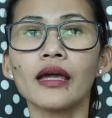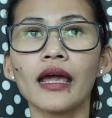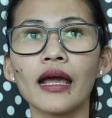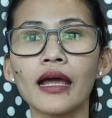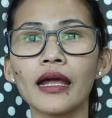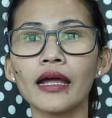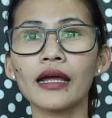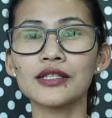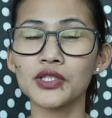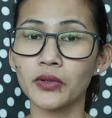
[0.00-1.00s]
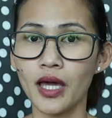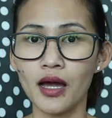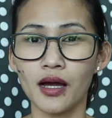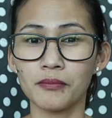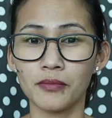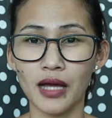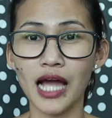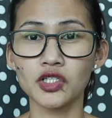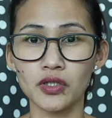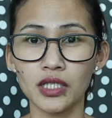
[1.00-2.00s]
and so yeah, I'm
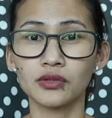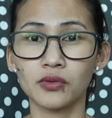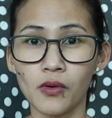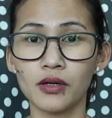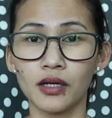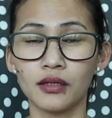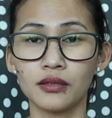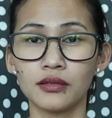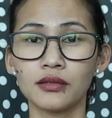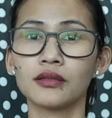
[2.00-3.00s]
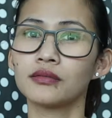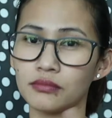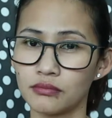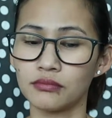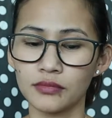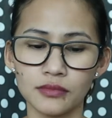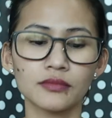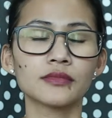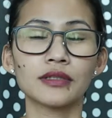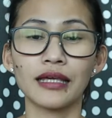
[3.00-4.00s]
actually Dora.
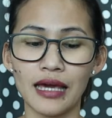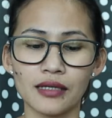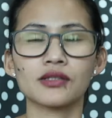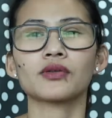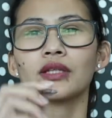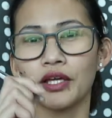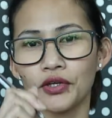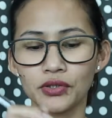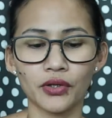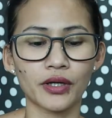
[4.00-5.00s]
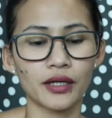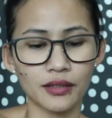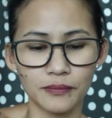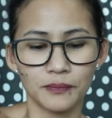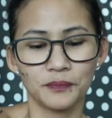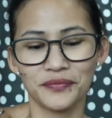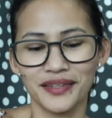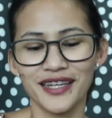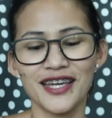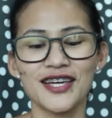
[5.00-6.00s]
Yeah, so thank you, Dora.
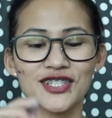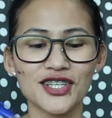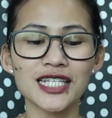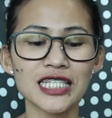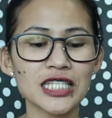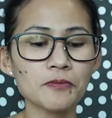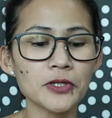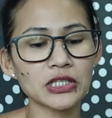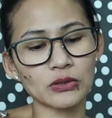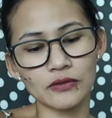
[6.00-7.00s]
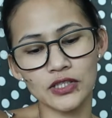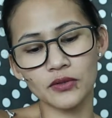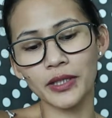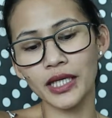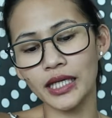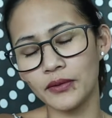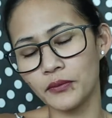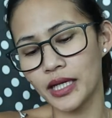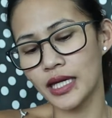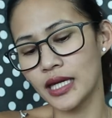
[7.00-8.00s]
So that's number 12. So we
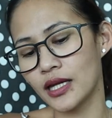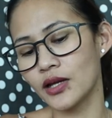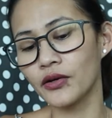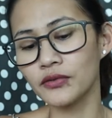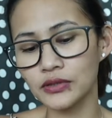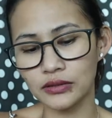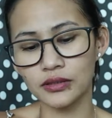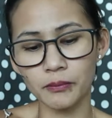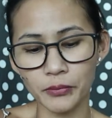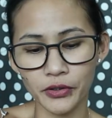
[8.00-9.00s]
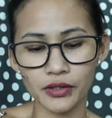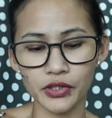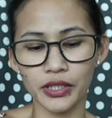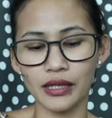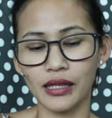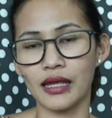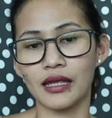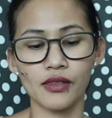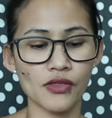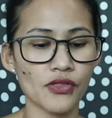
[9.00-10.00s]
go to number
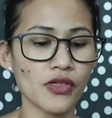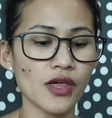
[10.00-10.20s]
13.